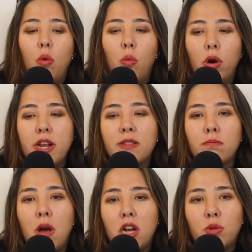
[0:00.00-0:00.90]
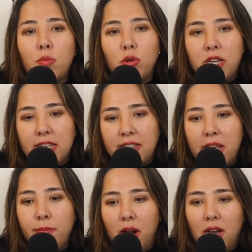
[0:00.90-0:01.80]
What is much more
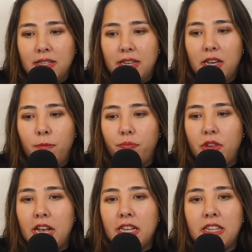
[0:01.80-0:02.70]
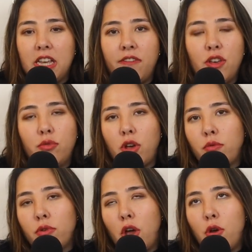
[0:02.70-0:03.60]
destabilizing is if you
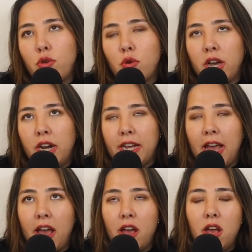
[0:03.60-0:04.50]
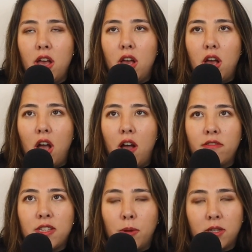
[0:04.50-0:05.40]
don't know you're going to get a
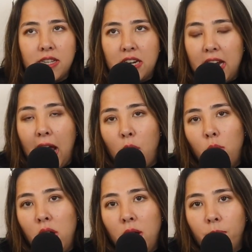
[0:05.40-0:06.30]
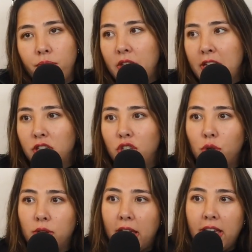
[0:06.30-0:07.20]
response in an hour, in
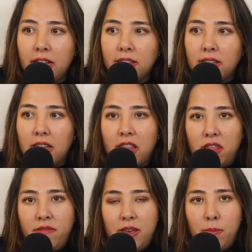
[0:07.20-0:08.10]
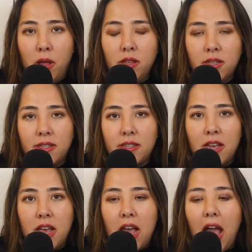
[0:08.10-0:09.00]
2 days, in 3 months,
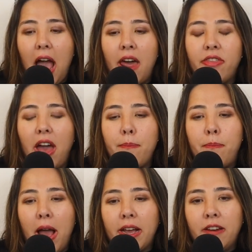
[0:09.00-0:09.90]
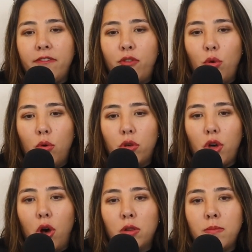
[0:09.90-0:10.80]
and that back and forth
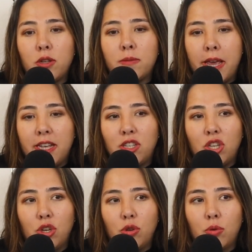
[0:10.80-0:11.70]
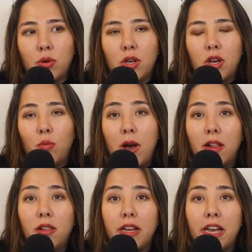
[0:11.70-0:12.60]
almost makes you,
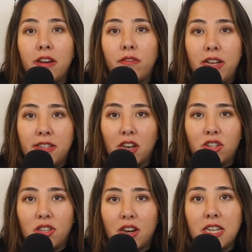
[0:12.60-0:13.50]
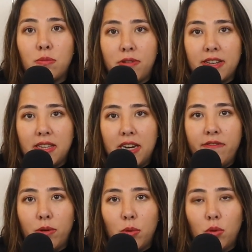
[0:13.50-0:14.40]
well, in research studies, press the
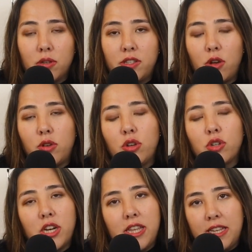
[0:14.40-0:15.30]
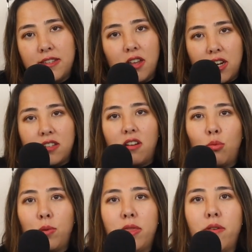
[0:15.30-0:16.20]
lever more. So usually these studies
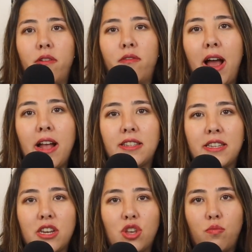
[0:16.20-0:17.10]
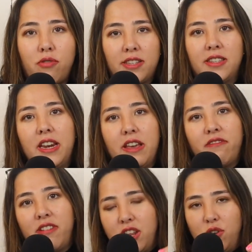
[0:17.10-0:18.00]
are with rats and you press the
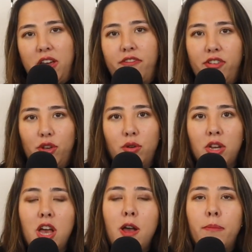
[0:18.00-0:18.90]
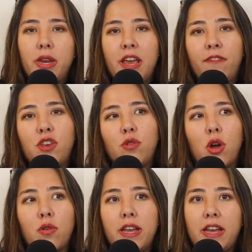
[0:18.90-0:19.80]
lever and you get food. But if you
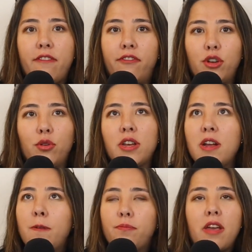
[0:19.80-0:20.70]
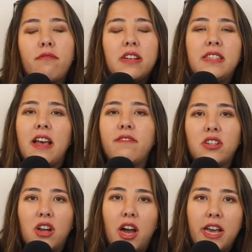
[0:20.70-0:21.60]
only get food every
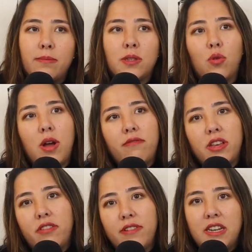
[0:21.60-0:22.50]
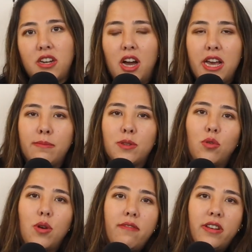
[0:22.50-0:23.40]
7 times or every 3 times
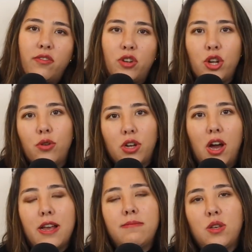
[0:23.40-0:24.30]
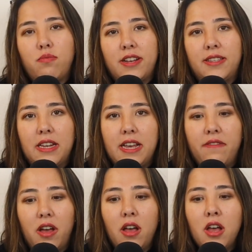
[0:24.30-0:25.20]
or every 2 times you press the
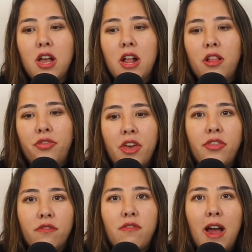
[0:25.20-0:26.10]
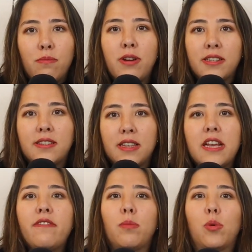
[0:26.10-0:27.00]
lever, then the rat presses the
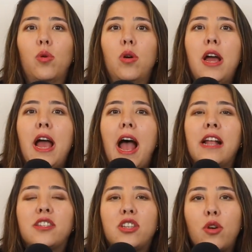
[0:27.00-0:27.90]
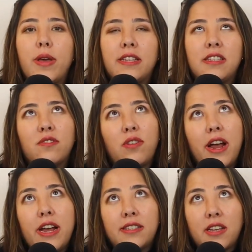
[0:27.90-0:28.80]
lever more. And so it's this
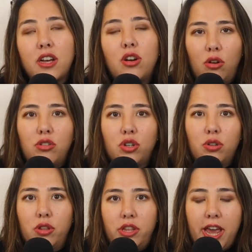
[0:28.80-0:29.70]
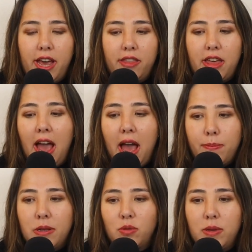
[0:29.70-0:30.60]
very psychological thing that
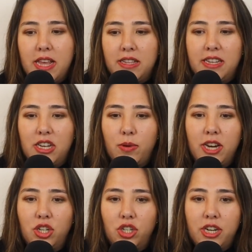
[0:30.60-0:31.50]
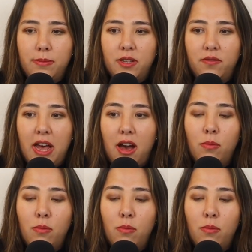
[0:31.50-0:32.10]
happens within situationships, of that